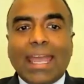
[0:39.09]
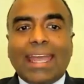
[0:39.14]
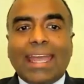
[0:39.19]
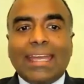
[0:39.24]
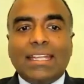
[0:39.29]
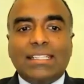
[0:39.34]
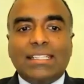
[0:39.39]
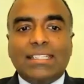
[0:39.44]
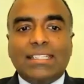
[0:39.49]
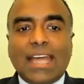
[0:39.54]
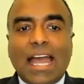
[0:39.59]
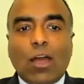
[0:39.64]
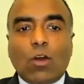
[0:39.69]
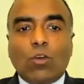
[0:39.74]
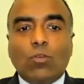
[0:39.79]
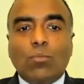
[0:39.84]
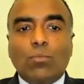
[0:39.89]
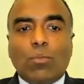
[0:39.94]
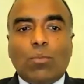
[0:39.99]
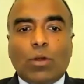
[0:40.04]
It's
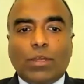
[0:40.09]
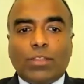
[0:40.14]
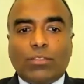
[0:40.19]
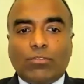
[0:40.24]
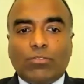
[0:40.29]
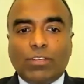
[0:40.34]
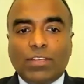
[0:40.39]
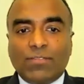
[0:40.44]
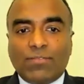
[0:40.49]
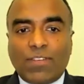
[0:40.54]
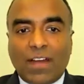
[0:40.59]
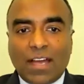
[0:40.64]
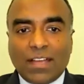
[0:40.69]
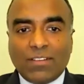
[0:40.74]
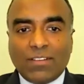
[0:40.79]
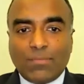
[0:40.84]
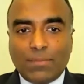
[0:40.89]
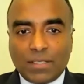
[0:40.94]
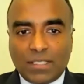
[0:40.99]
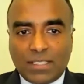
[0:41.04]
down
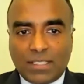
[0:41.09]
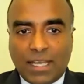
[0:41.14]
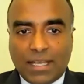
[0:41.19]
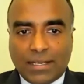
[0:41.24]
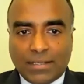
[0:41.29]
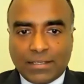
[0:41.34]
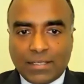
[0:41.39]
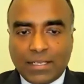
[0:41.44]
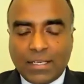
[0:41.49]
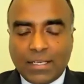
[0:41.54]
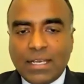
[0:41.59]
0.35%.